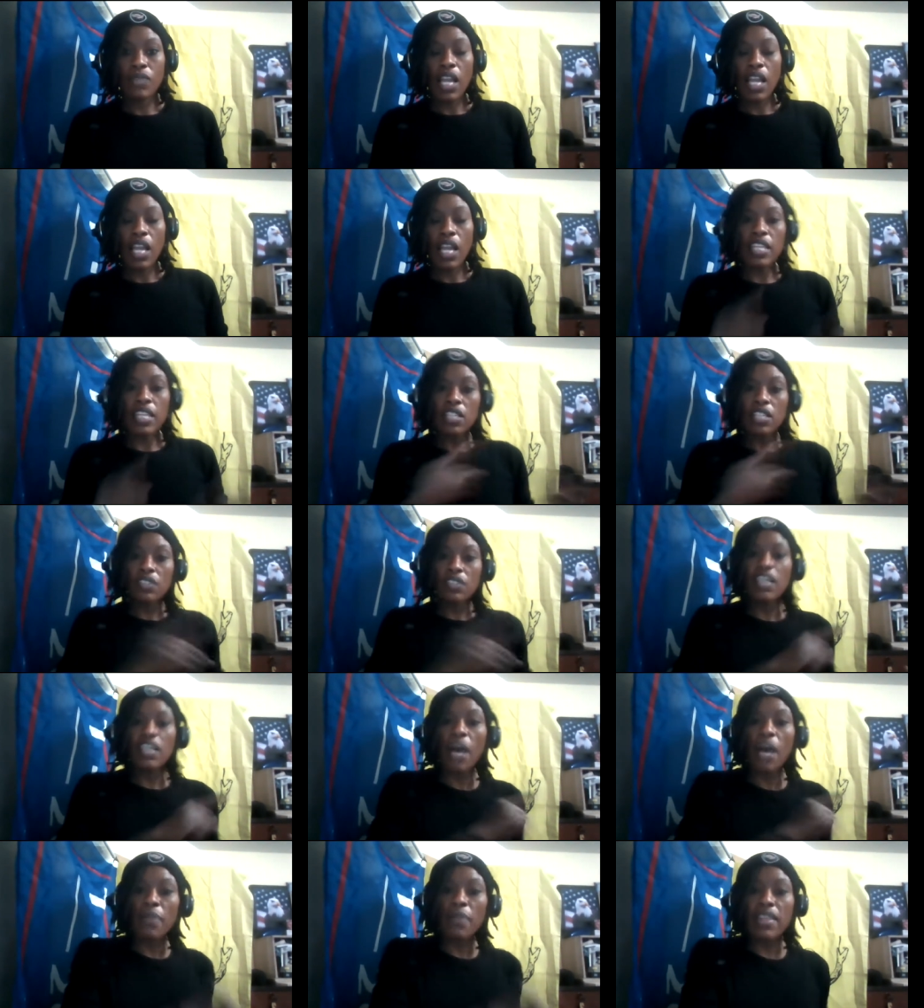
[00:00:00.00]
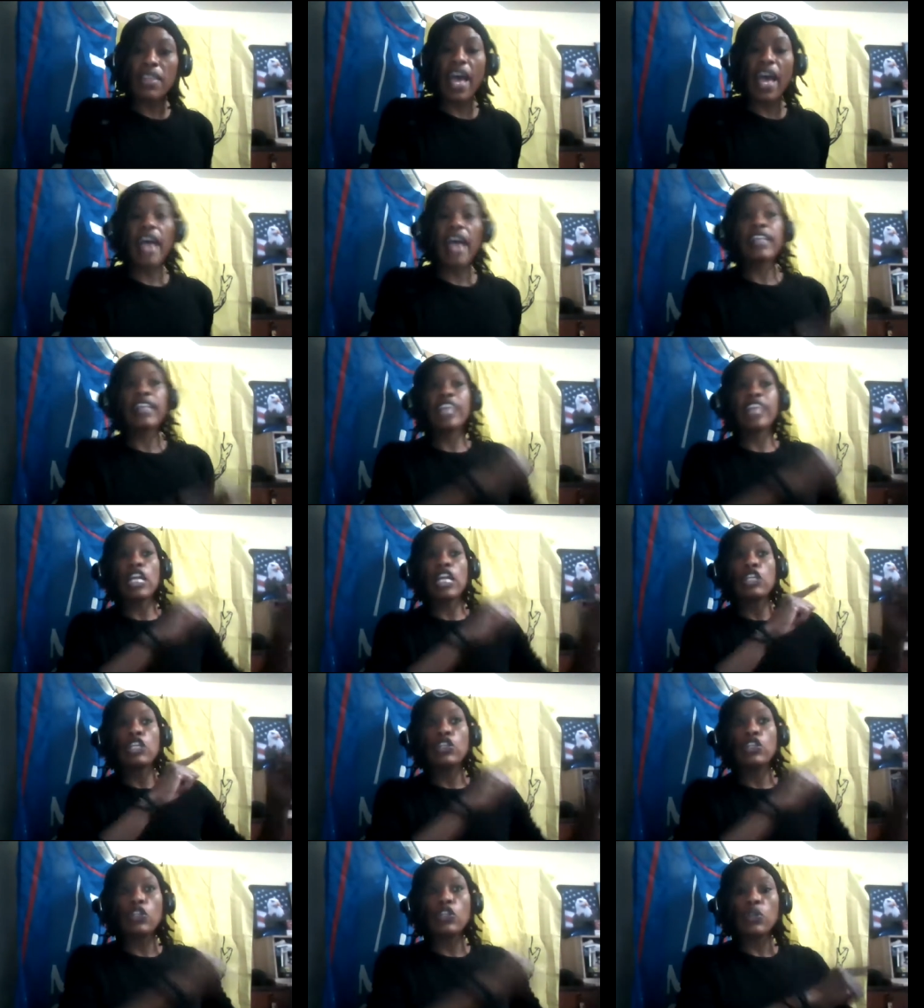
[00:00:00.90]
And then on top of that, they
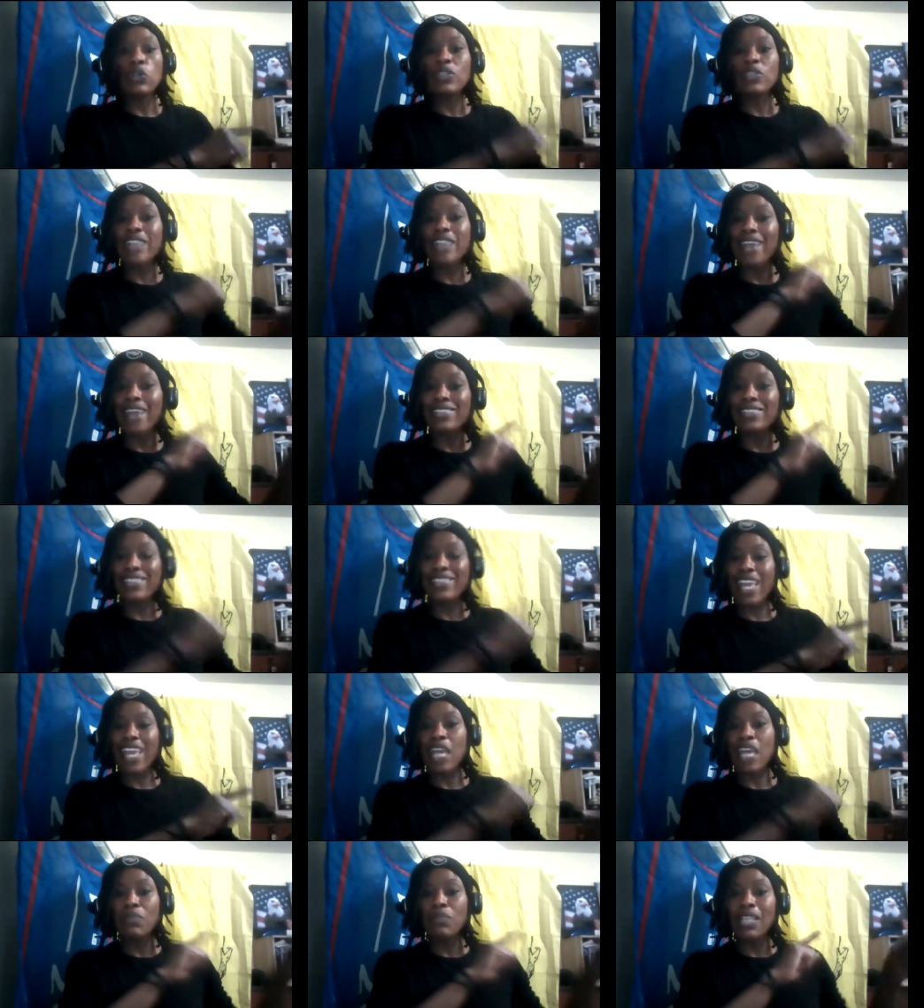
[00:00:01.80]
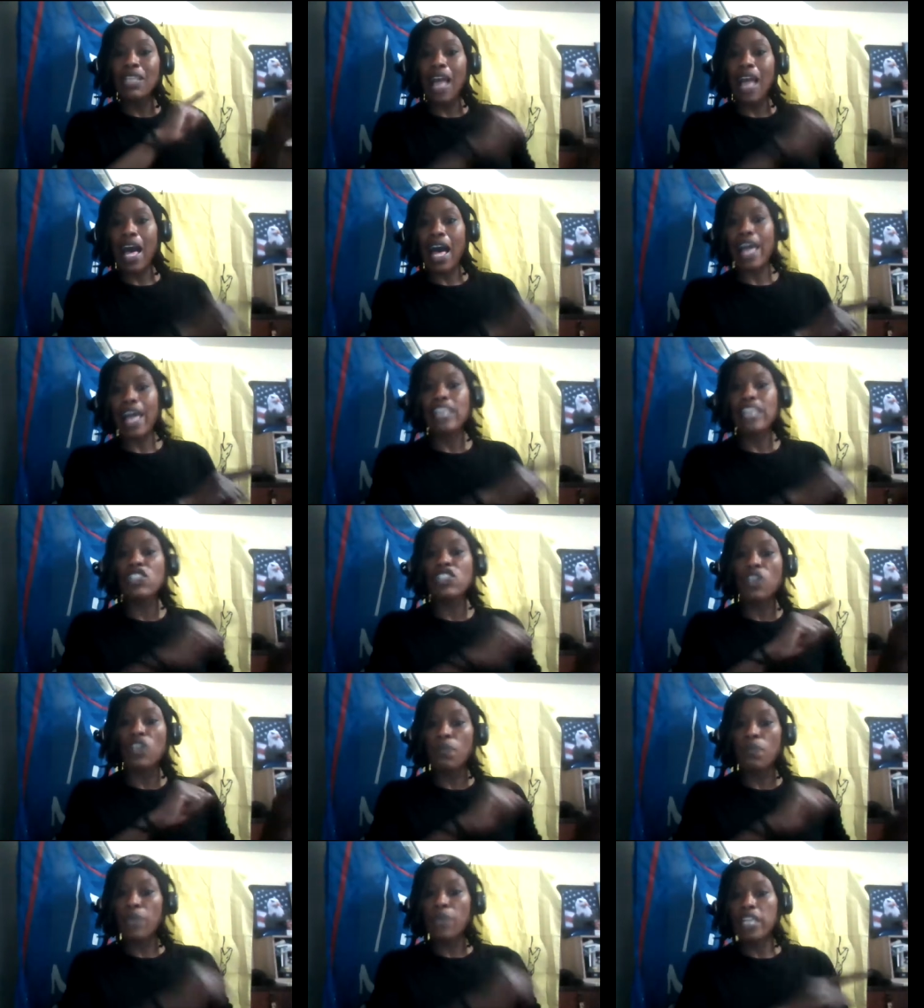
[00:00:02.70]
use that same lie
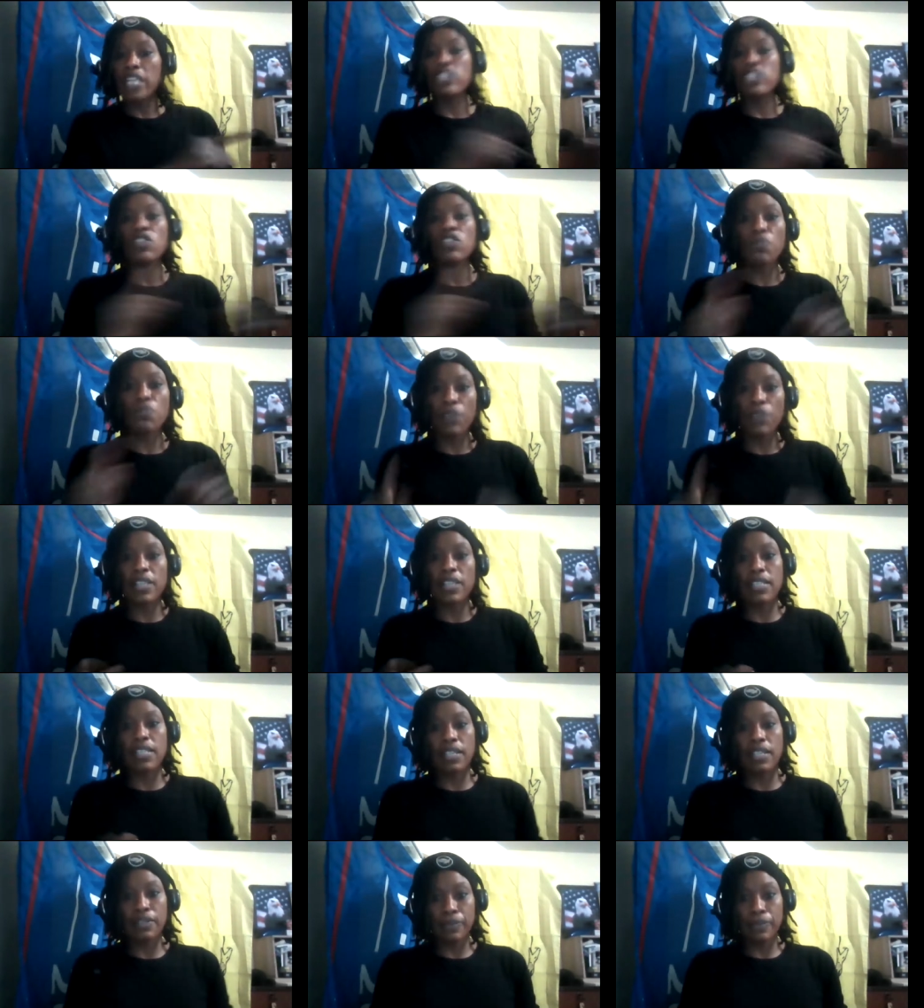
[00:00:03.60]
to impeach the president.